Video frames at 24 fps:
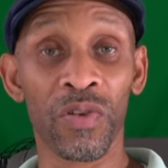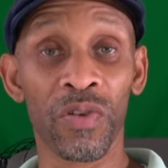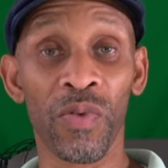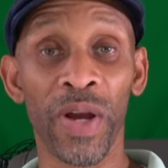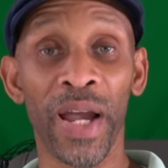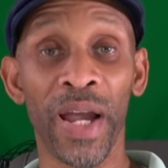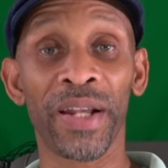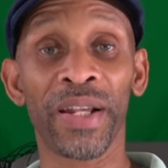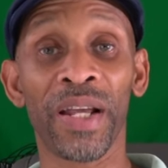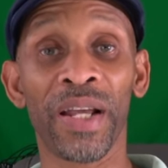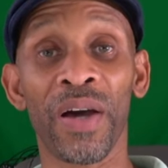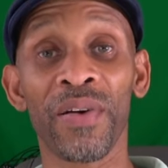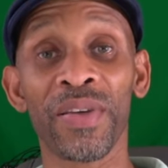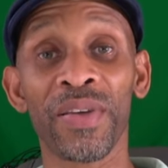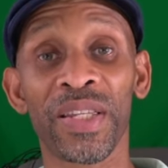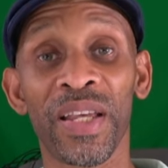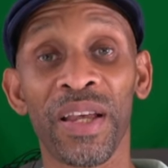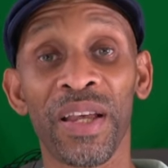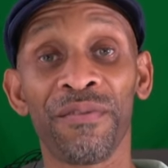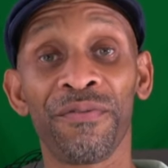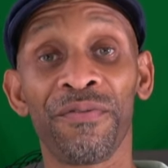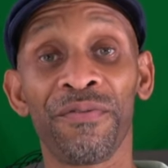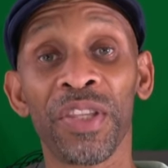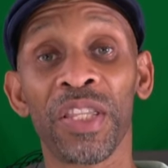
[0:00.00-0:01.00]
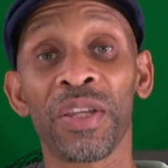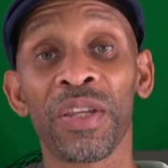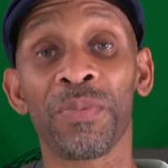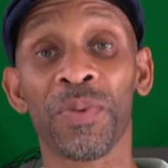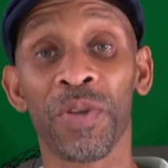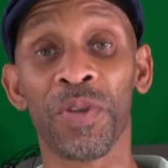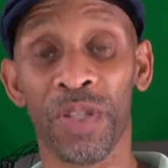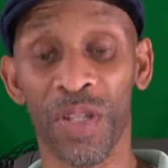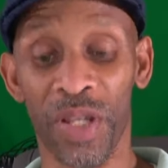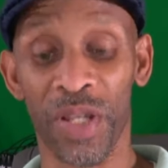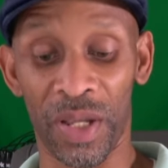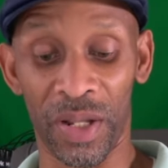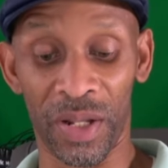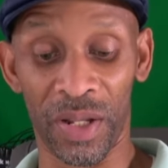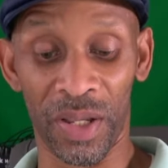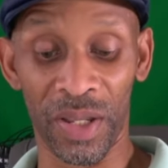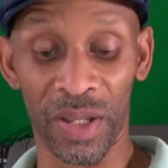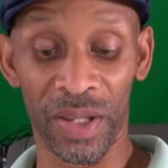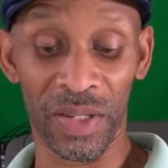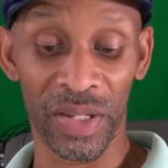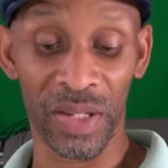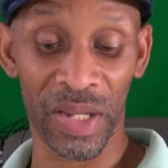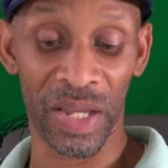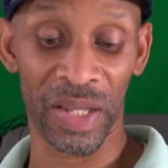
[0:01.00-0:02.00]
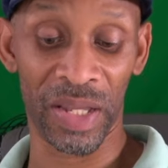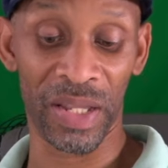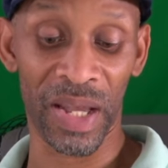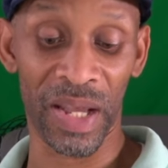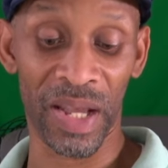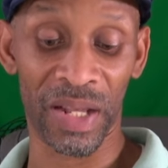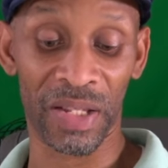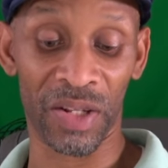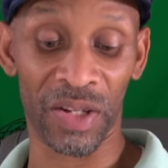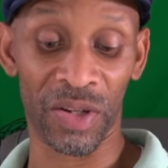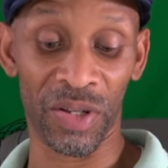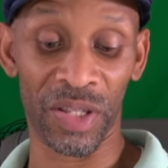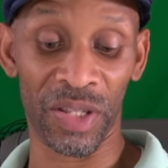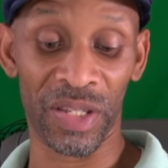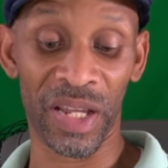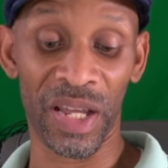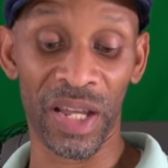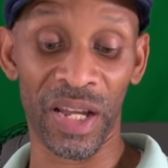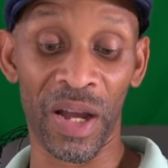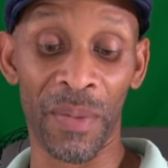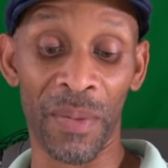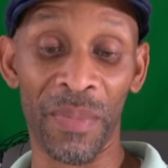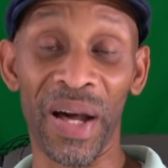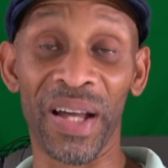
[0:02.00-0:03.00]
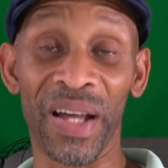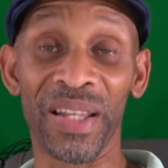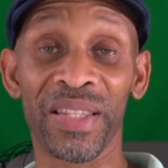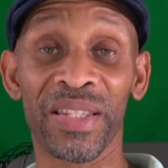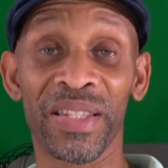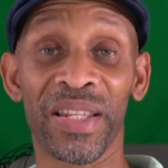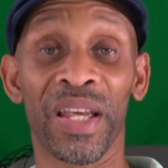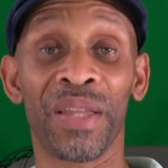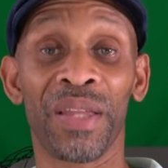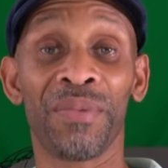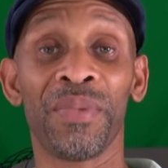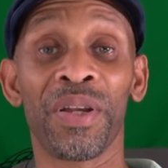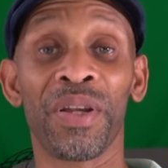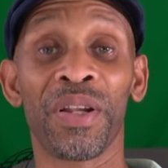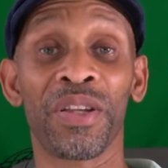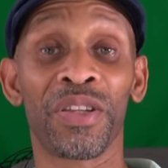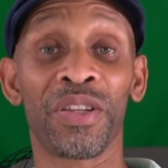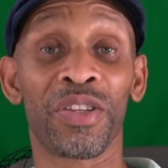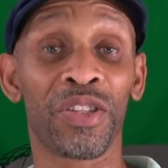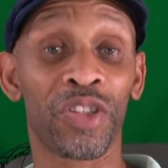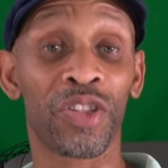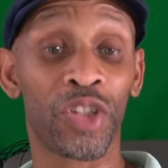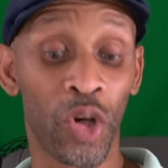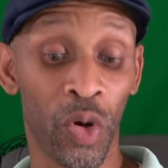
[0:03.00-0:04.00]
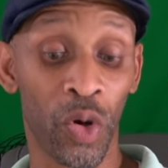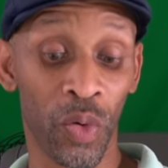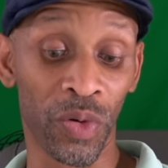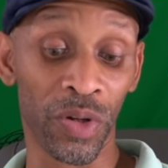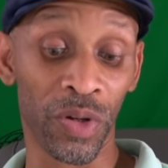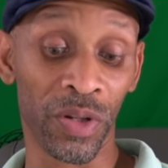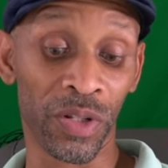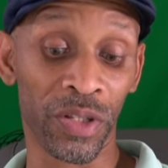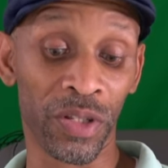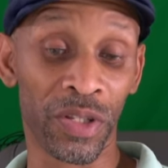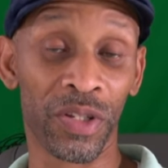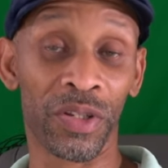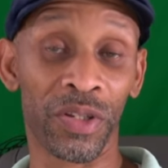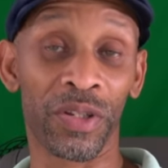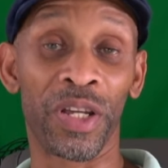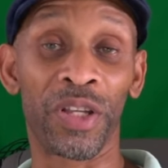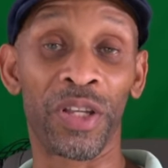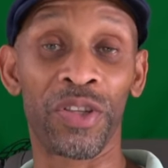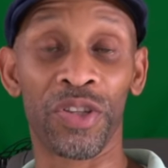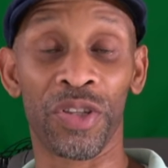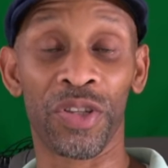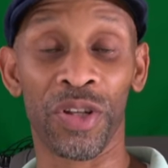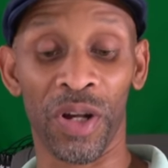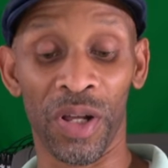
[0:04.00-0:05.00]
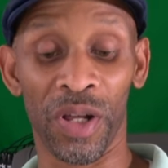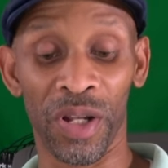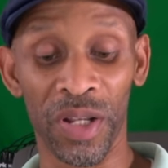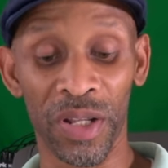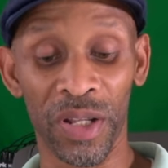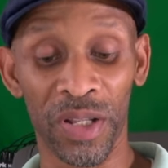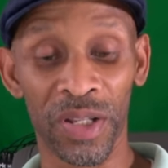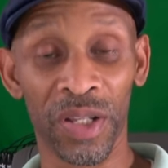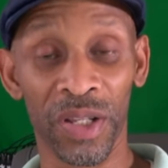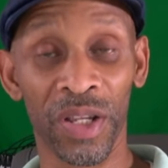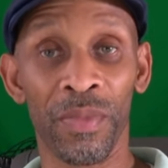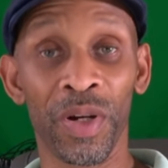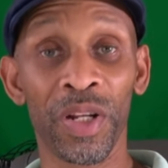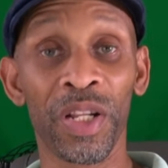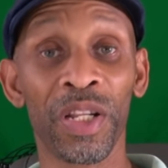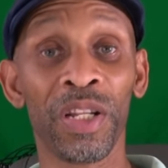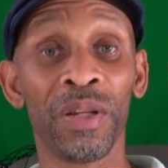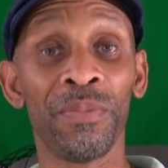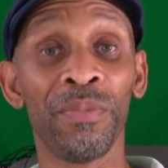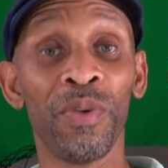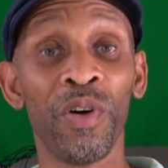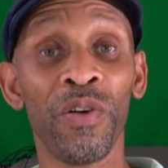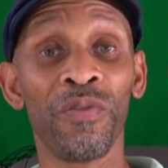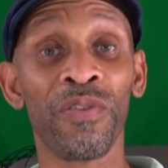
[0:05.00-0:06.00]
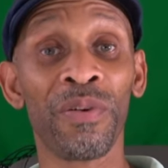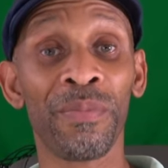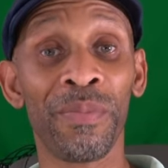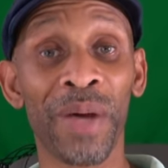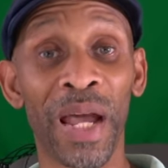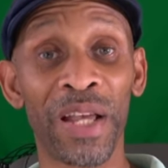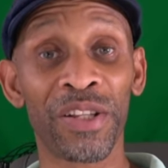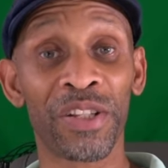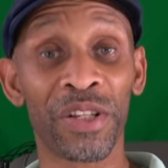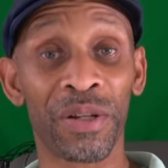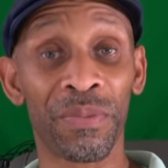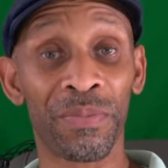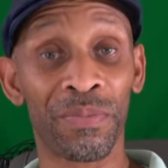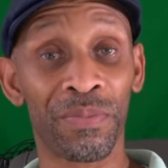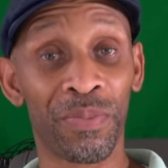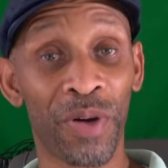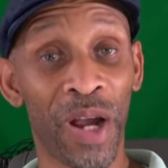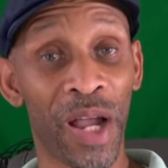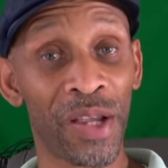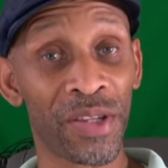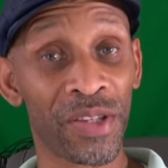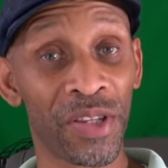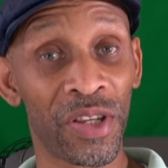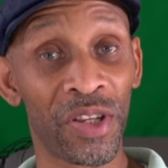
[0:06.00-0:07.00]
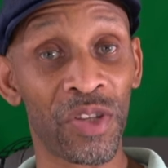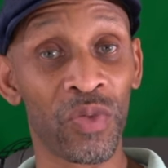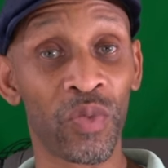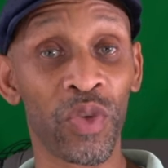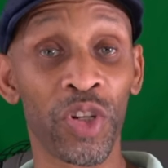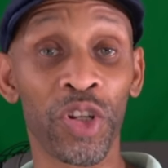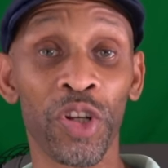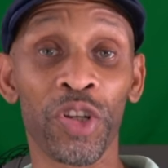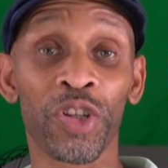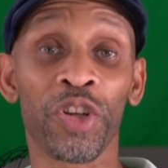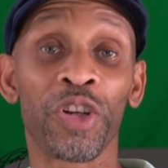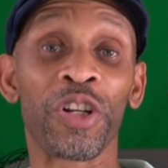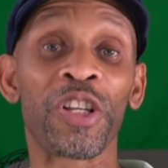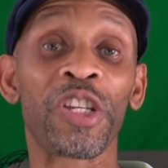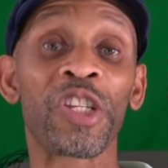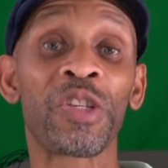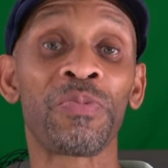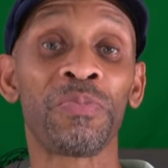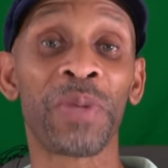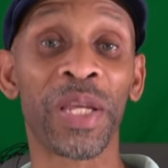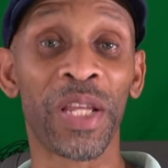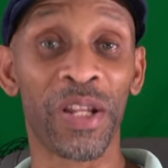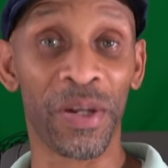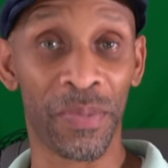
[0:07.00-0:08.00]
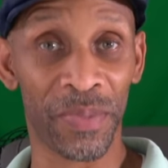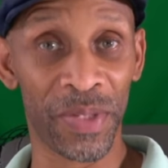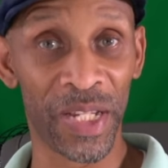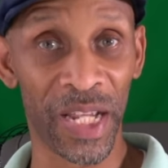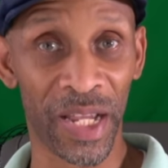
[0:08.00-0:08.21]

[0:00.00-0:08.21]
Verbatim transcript: So right now it's at 50%. It's saying that it's gonna take about 10 minutes total to install this. But in the movie magic process, we're just gonna speed up